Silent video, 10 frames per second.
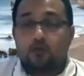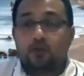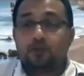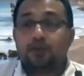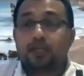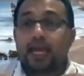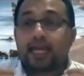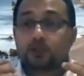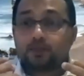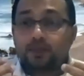when we
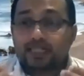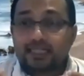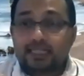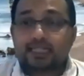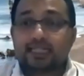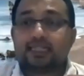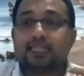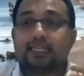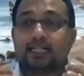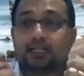explicitly
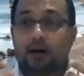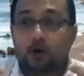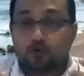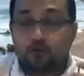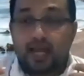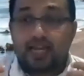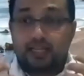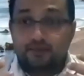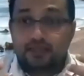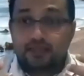think about
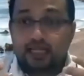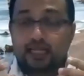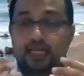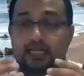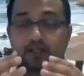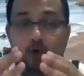values, it